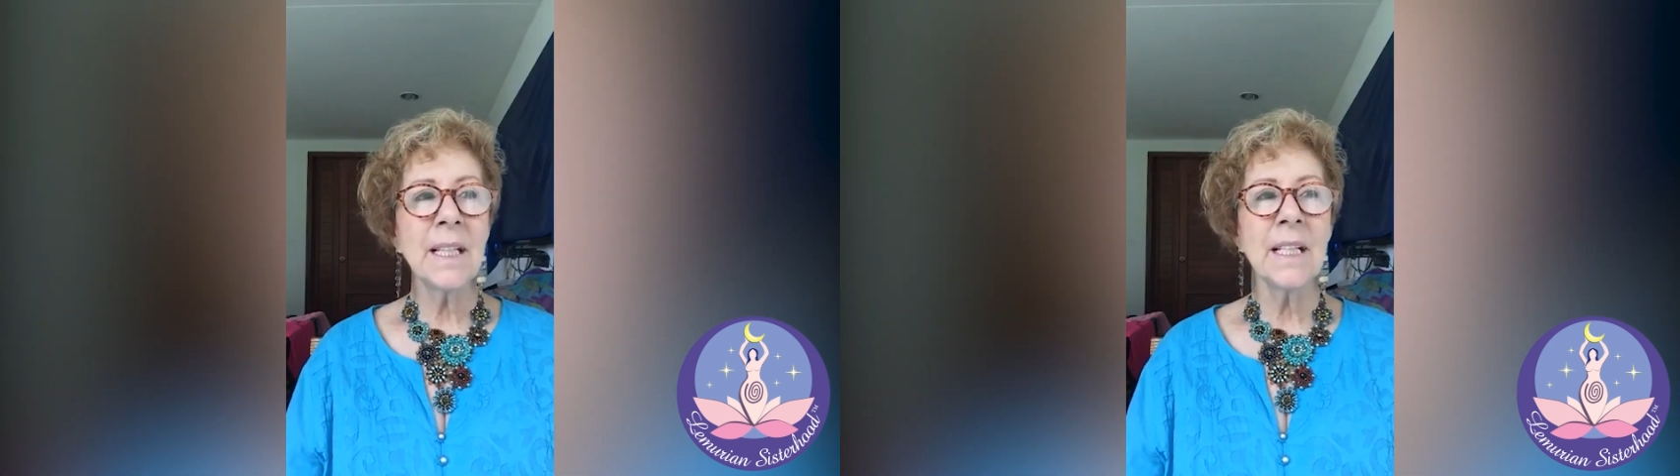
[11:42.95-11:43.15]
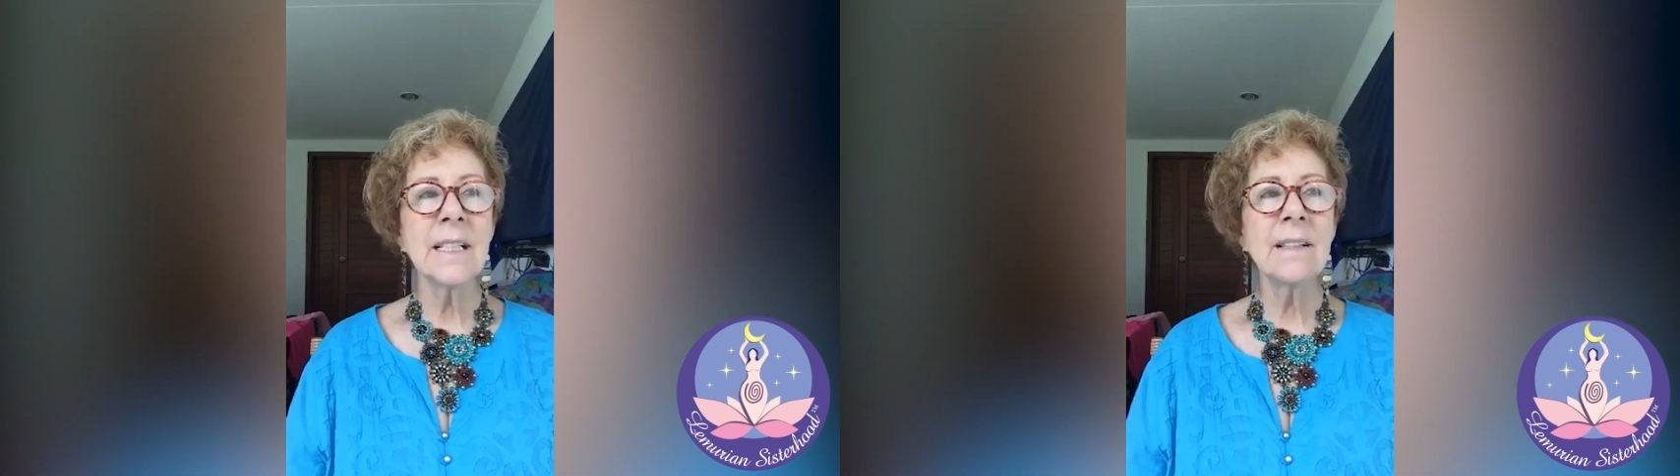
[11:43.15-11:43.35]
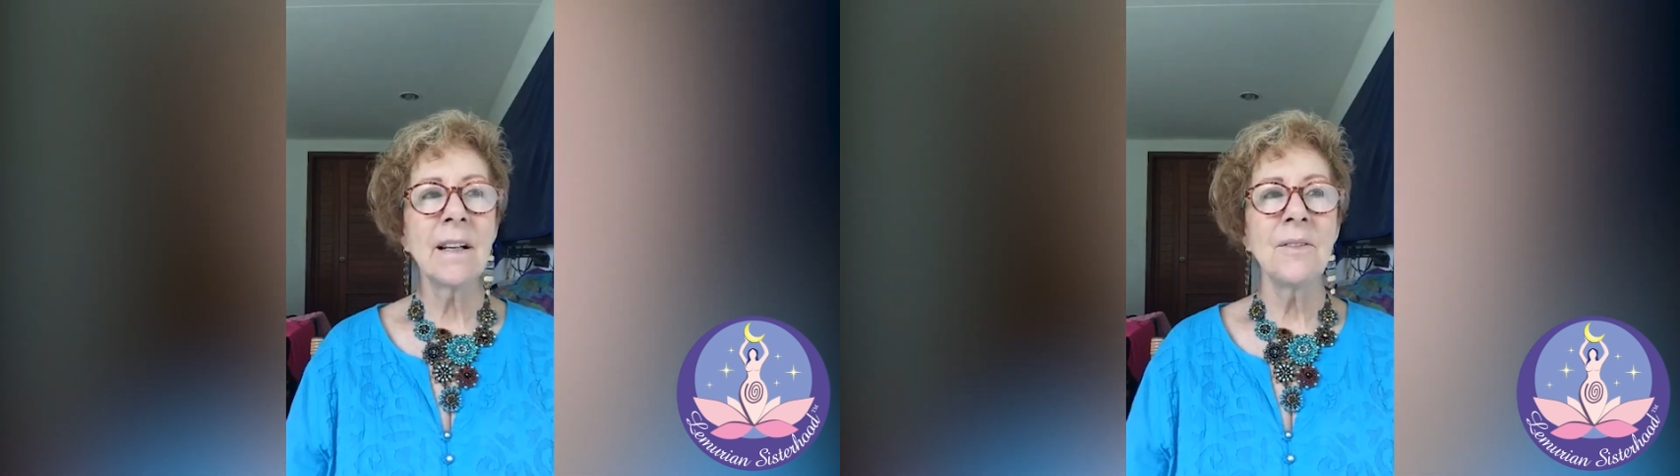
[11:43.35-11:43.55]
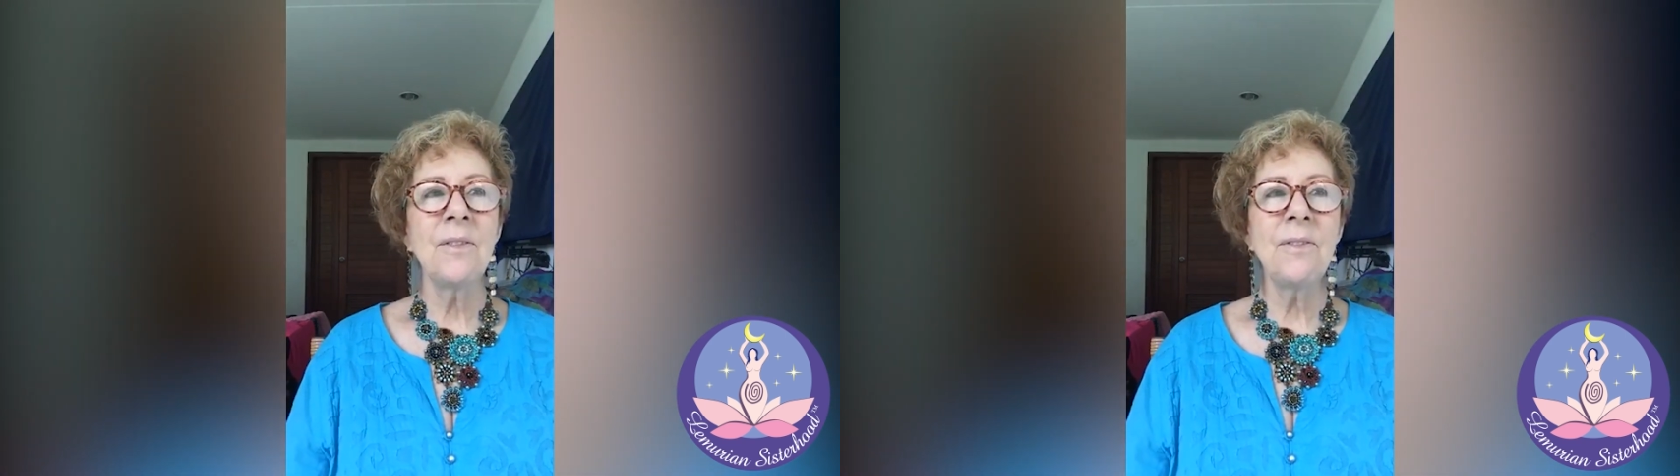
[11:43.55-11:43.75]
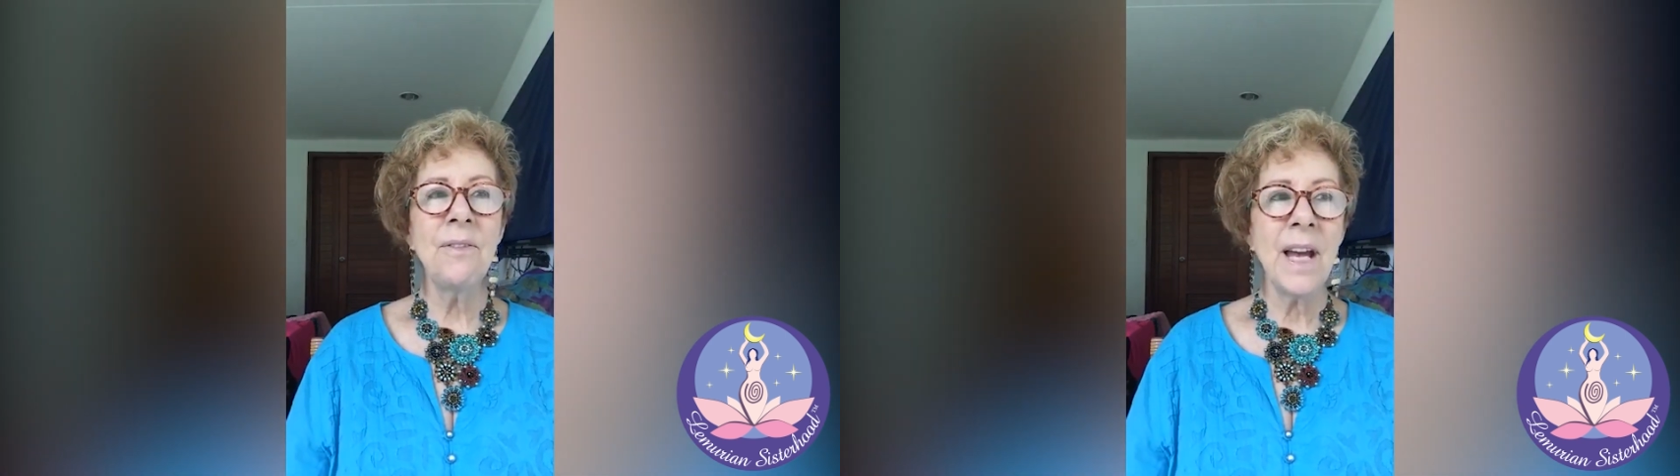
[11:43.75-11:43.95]
things on
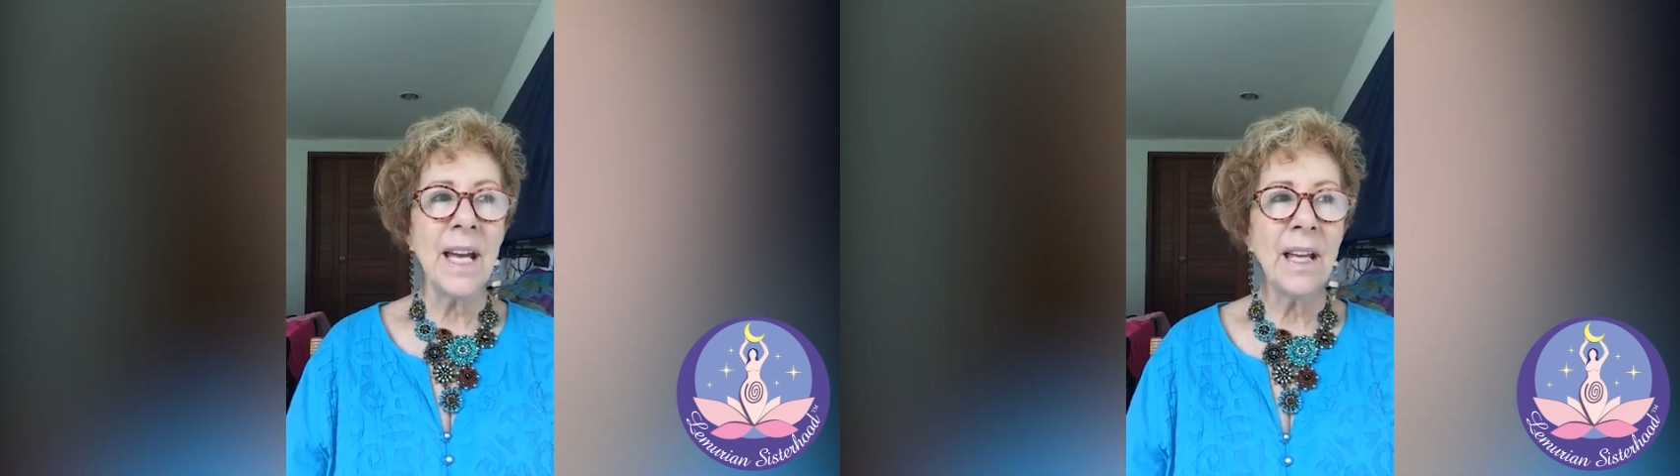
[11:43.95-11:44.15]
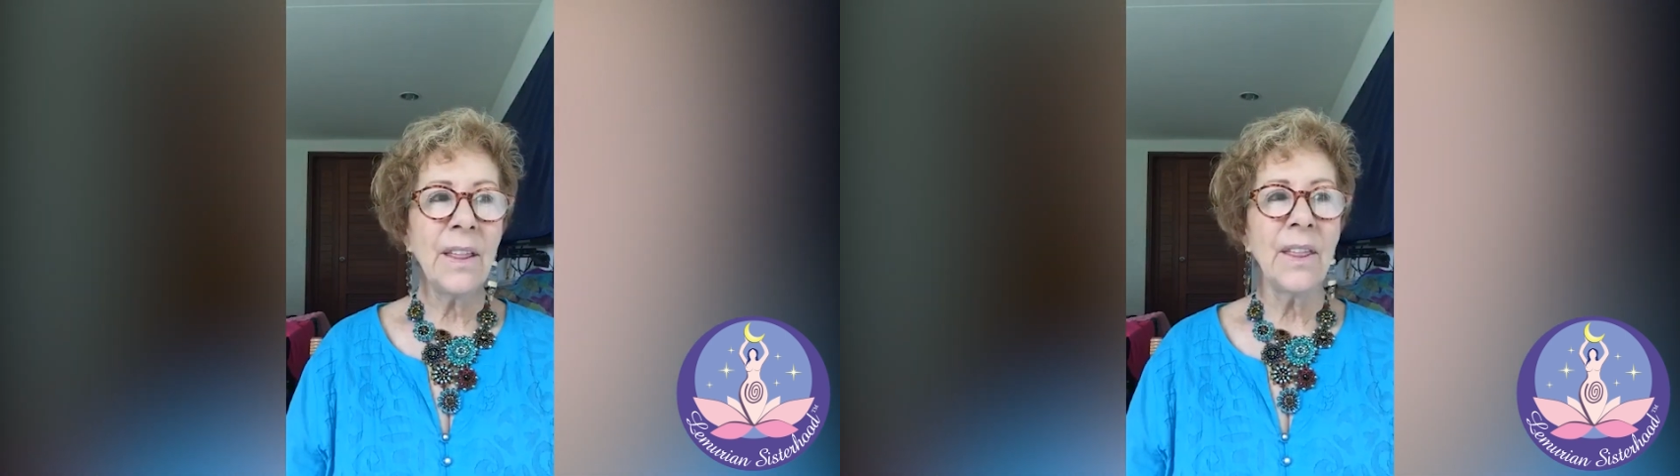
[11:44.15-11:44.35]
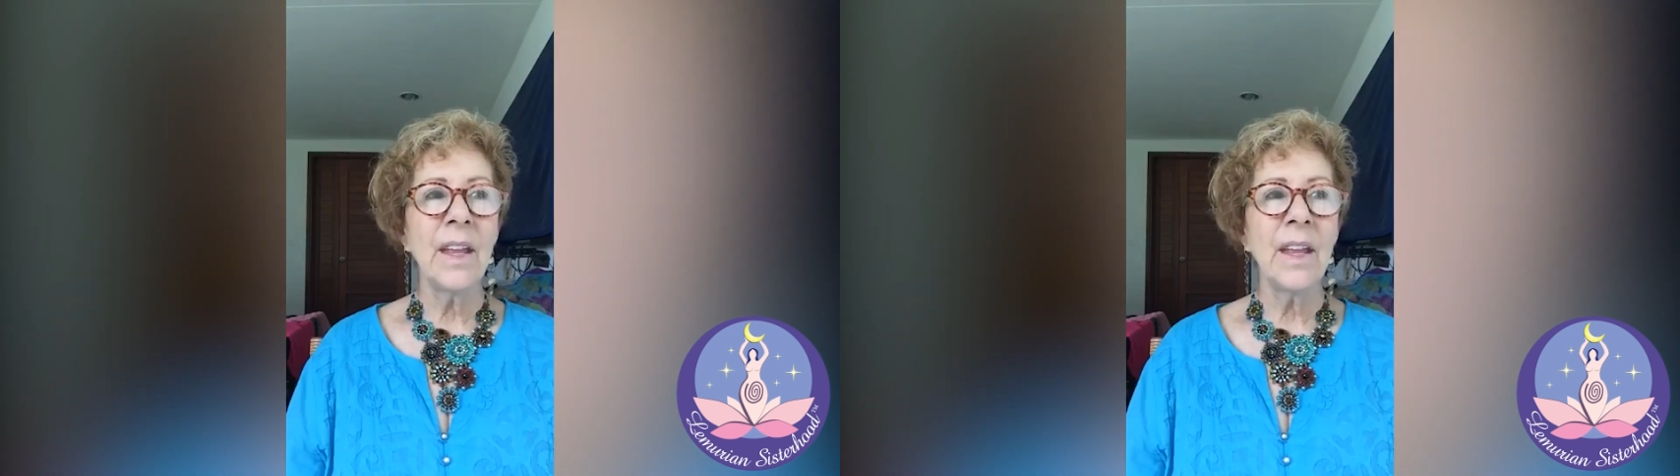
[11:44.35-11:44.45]
faith